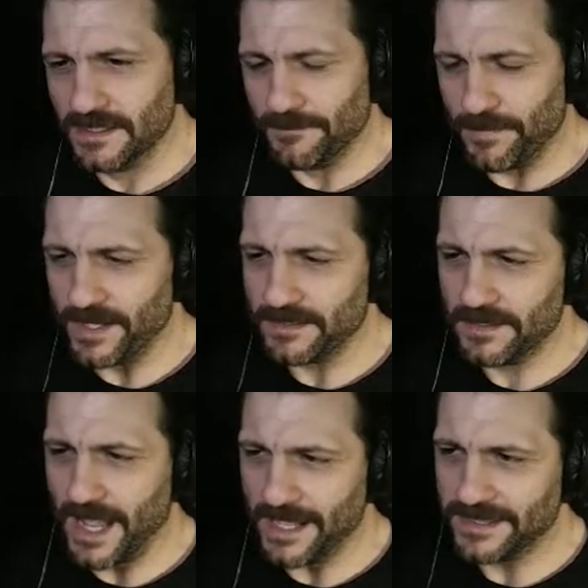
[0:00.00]
But
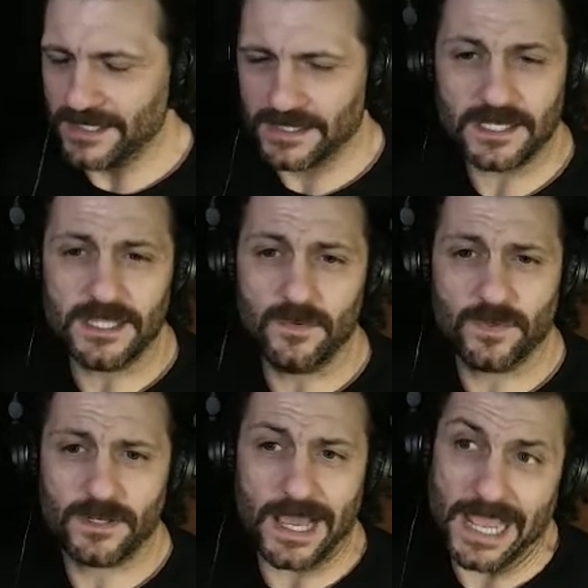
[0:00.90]
I think that he
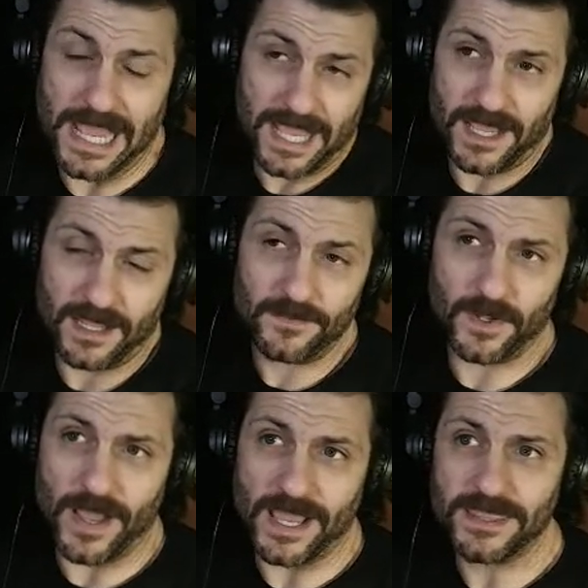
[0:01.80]
would, I don't
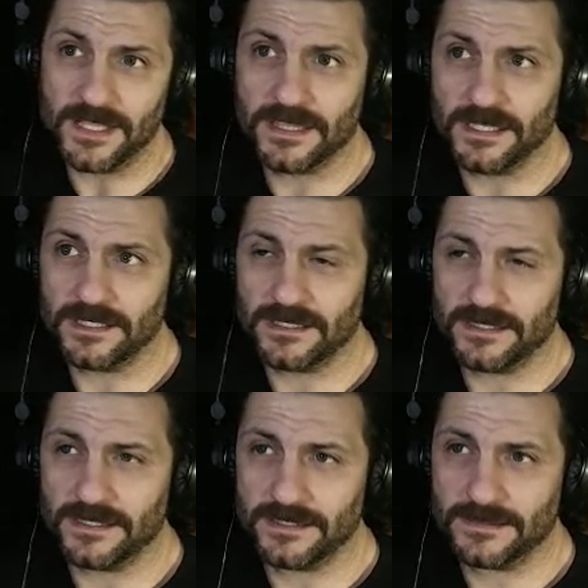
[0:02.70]
know. I think that,
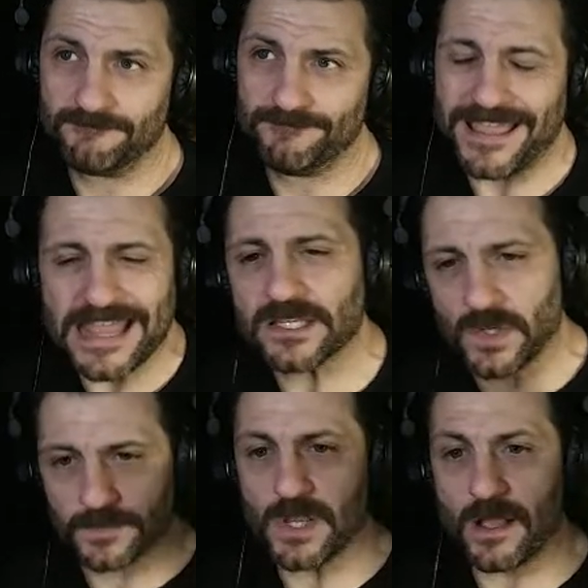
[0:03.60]
and that's
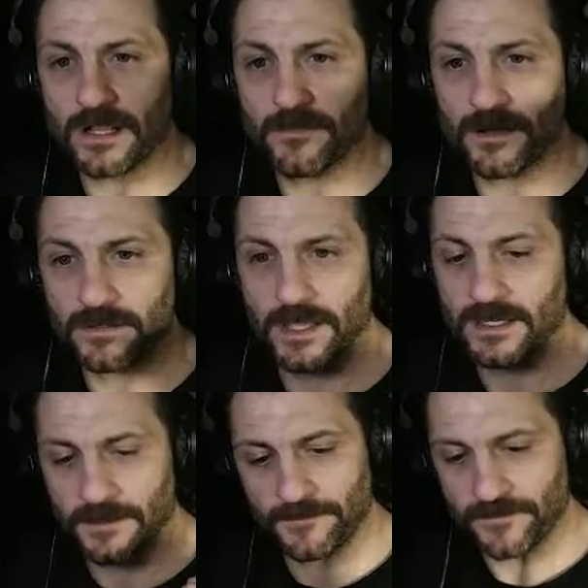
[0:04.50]
what I'm talking about.
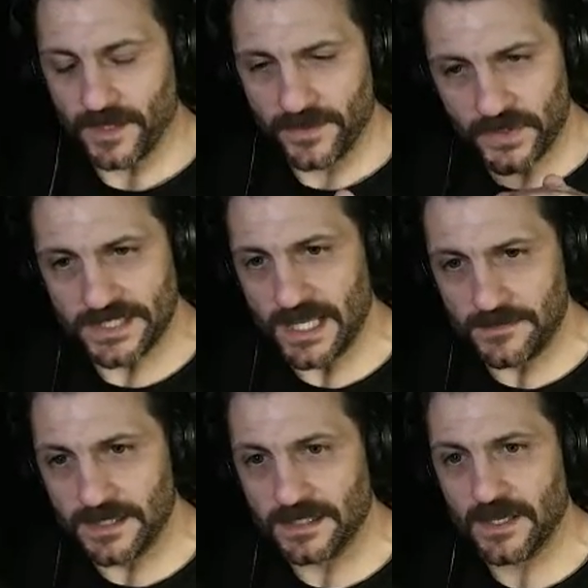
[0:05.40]
Like there's
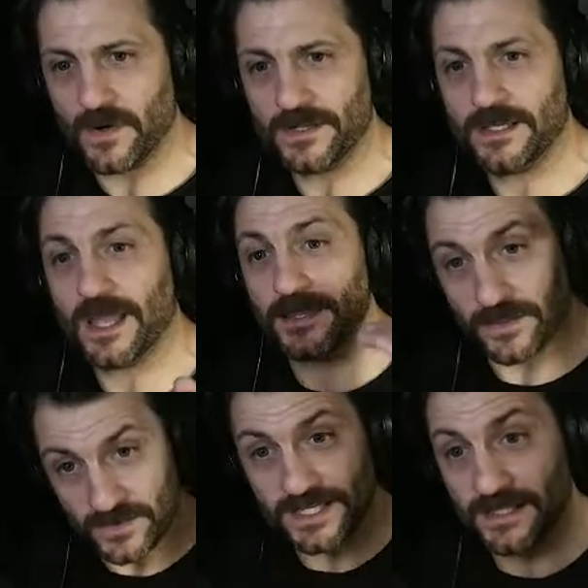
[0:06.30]
Damien Leone and then
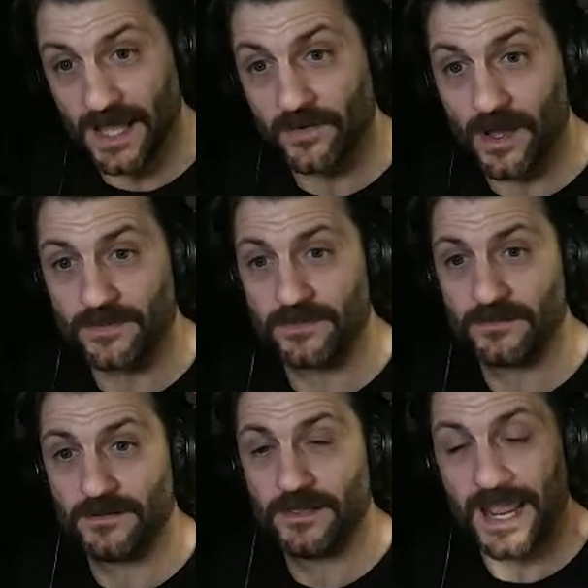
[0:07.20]
there's Eli Roth.
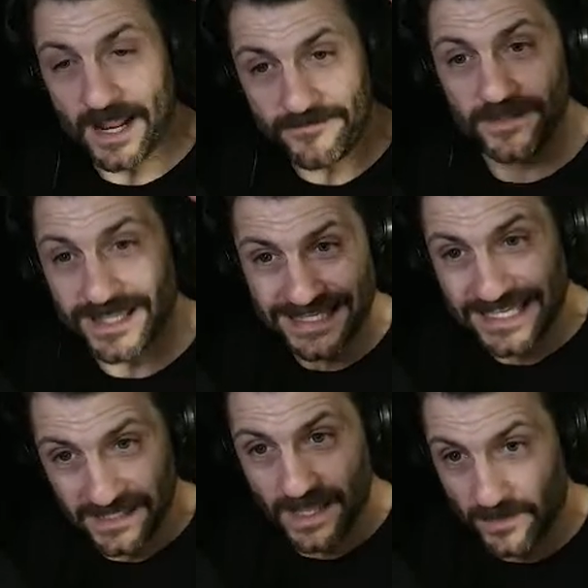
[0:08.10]
And I feel like
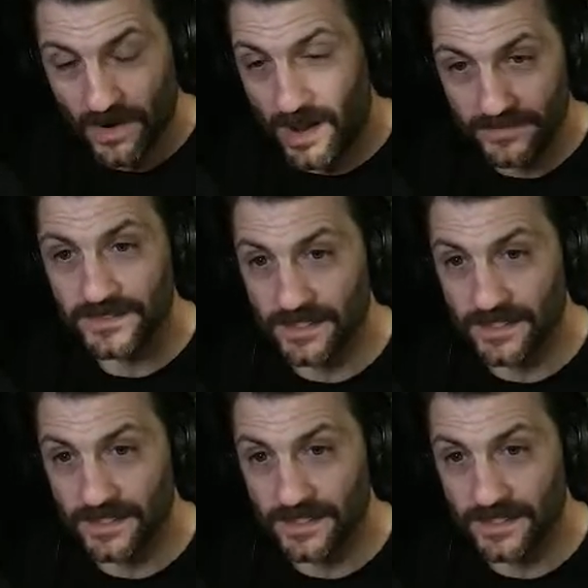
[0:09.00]
Eli Roth is